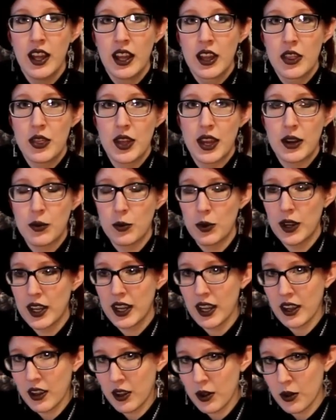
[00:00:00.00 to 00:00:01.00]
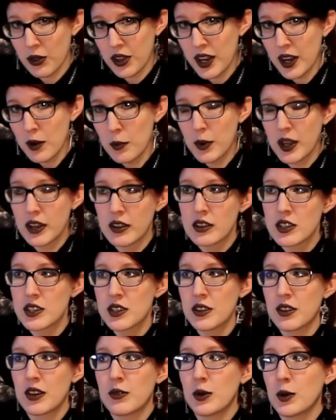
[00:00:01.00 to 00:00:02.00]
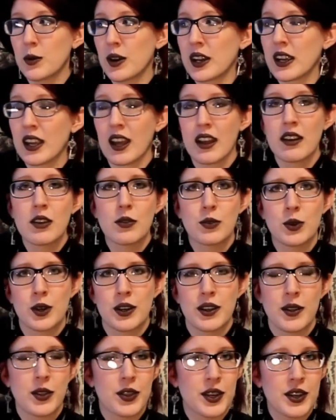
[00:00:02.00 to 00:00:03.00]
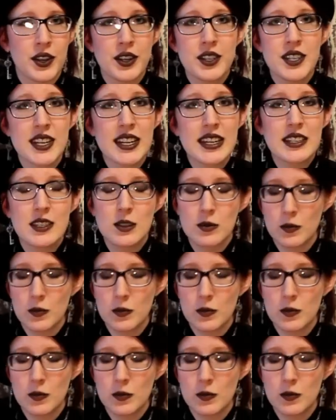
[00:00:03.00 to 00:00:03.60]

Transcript: then we can go there, because not everyone can afford a theater ticket,